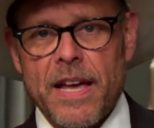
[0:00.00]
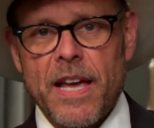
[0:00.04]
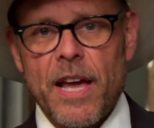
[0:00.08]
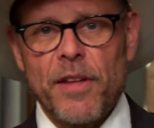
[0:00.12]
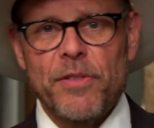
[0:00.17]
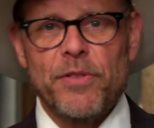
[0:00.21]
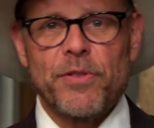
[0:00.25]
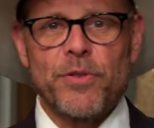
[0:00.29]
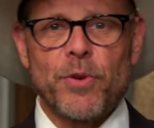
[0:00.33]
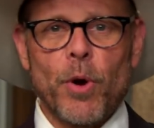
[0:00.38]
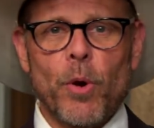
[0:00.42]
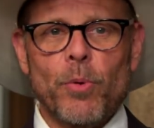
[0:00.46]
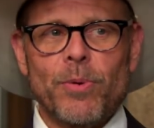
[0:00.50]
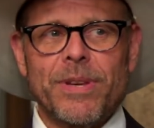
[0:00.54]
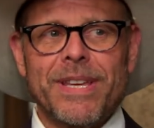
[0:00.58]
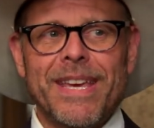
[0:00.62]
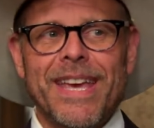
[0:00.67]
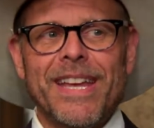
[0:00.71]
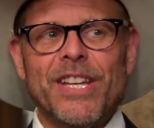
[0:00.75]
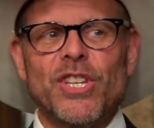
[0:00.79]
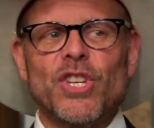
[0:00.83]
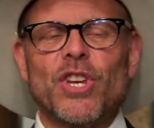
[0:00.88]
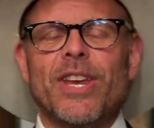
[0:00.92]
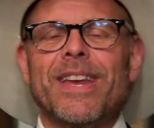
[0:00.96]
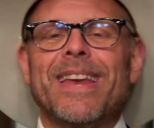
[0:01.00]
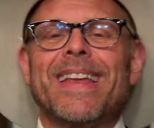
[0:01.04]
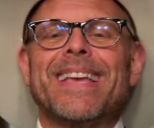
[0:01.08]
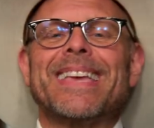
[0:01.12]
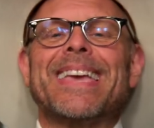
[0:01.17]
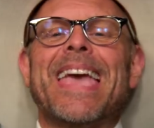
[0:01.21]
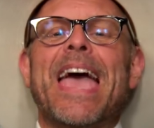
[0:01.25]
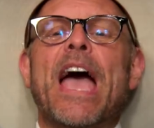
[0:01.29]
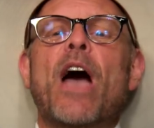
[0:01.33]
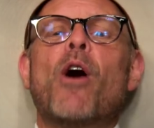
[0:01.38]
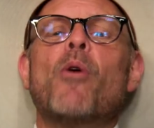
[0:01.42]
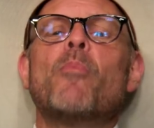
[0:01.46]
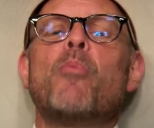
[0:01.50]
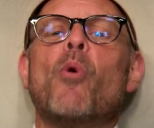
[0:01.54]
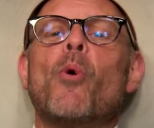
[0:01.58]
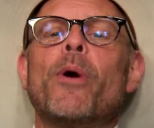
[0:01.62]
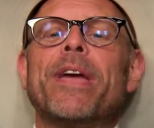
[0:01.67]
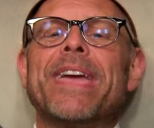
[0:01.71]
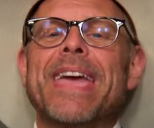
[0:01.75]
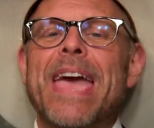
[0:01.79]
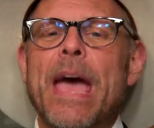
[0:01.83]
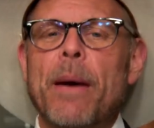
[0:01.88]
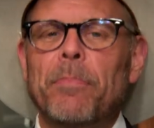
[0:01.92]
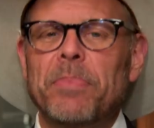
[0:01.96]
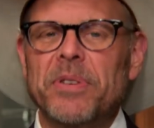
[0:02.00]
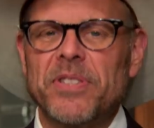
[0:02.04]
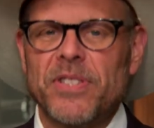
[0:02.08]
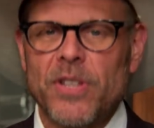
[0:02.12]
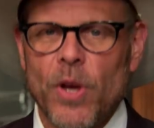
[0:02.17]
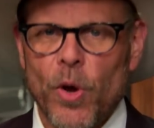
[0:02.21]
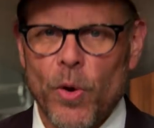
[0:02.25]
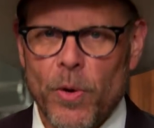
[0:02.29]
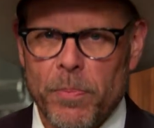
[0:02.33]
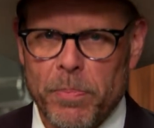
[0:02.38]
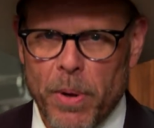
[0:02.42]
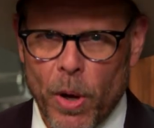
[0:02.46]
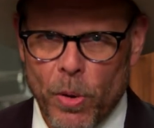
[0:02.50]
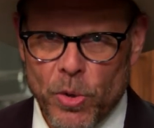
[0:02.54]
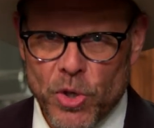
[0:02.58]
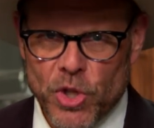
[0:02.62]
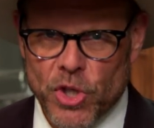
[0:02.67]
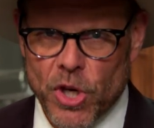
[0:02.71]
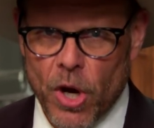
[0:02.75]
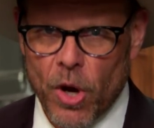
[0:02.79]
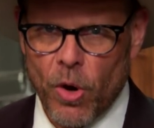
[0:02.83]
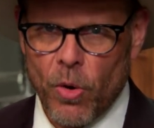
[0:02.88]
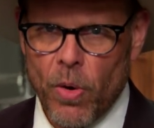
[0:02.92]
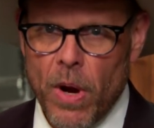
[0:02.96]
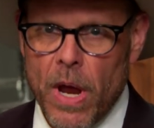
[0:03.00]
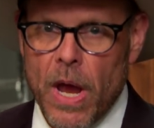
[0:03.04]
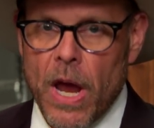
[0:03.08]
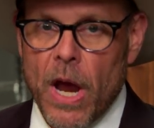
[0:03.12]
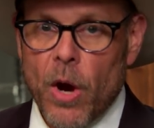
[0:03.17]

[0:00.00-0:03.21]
Cutthroat Kitchen Cowboy episode post-show